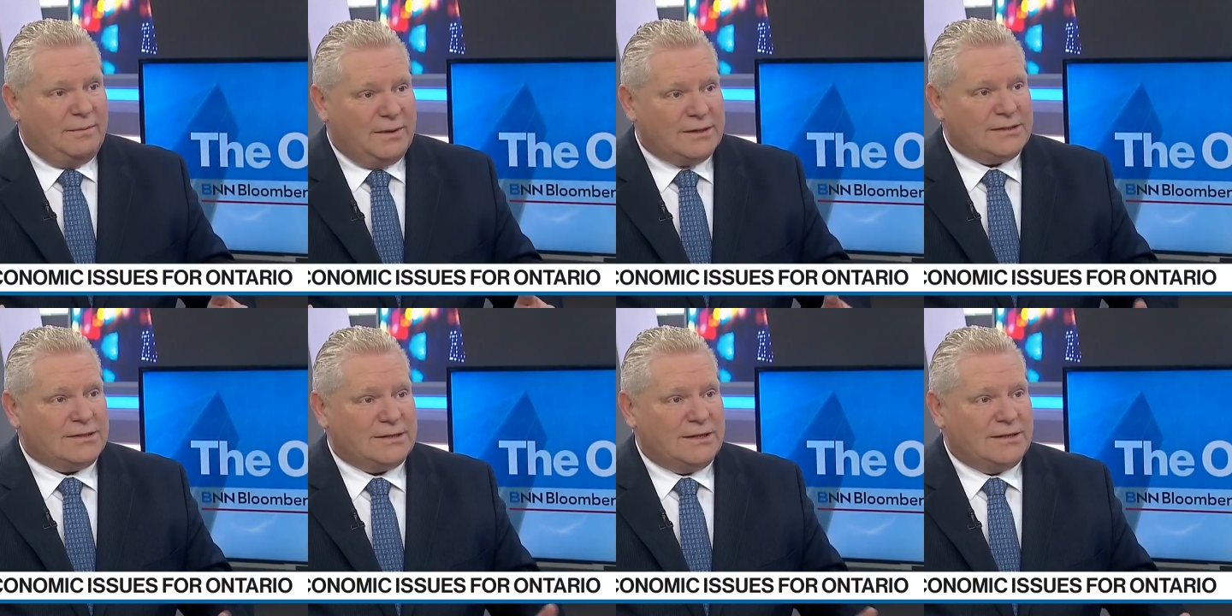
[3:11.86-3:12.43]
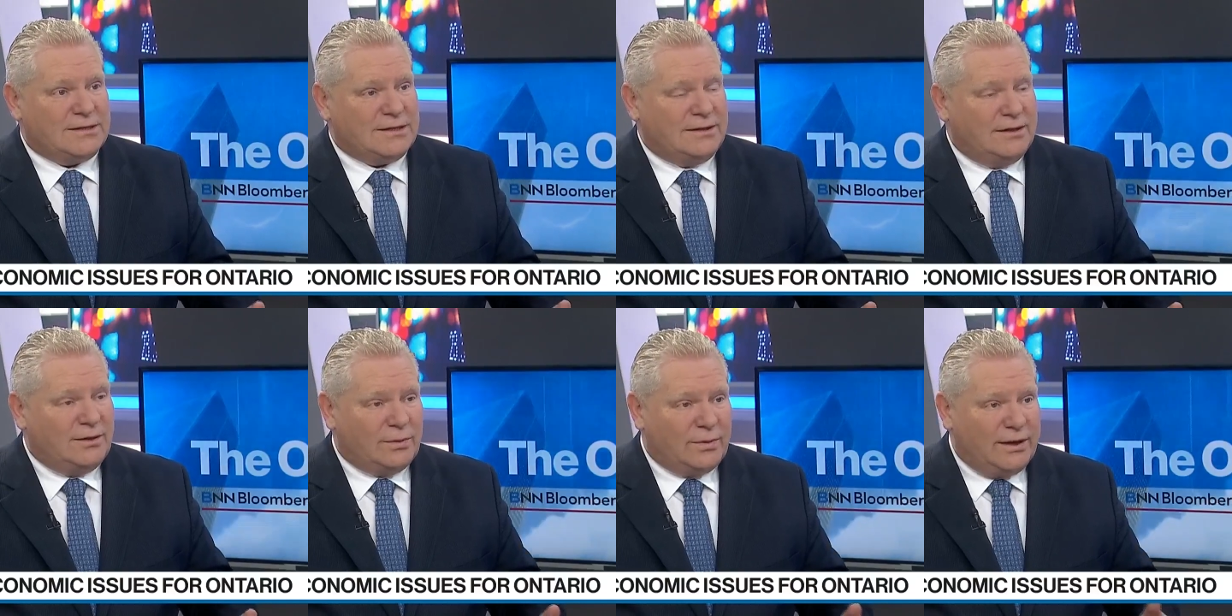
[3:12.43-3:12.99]
businesses, and
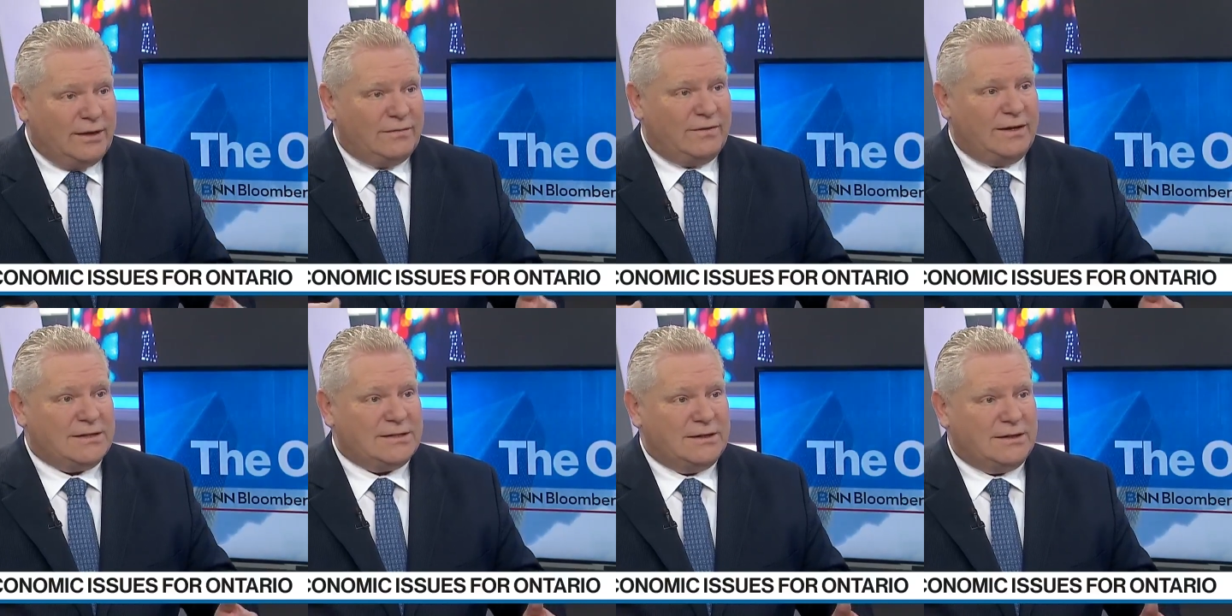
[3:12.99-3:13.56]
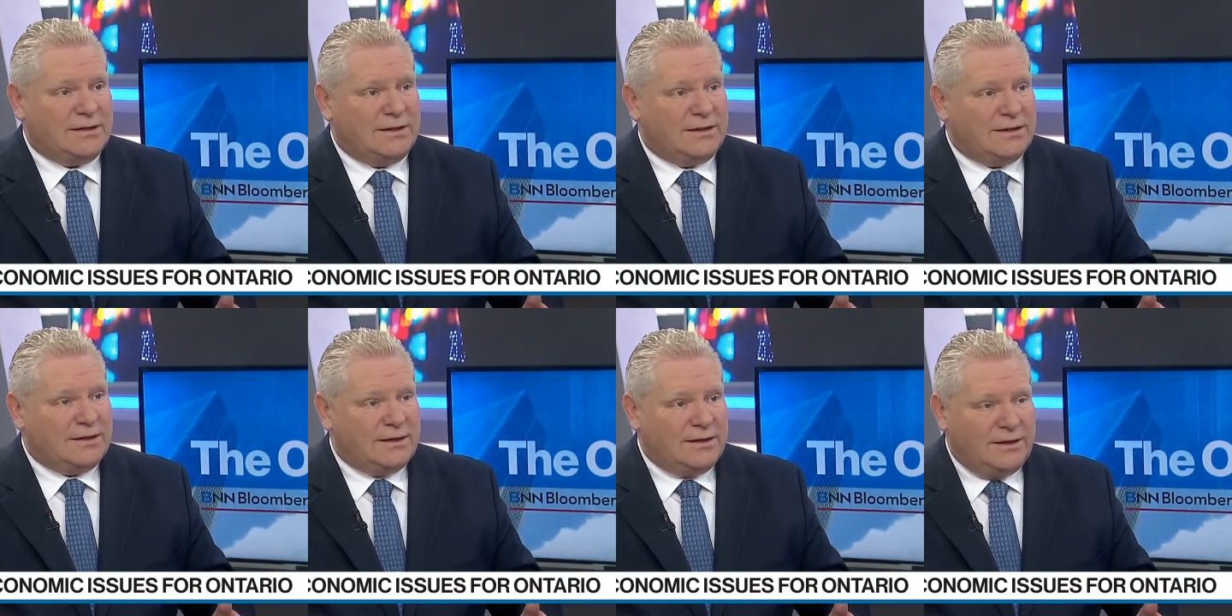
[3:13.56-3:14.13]
they'll reinvest it
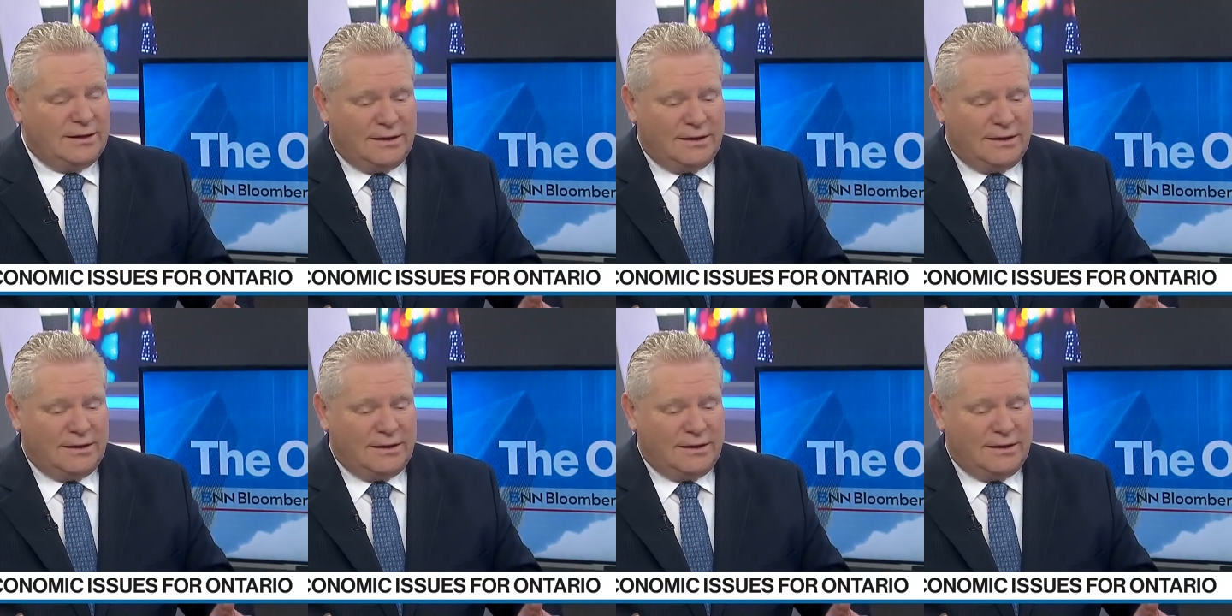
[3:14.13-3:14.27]
into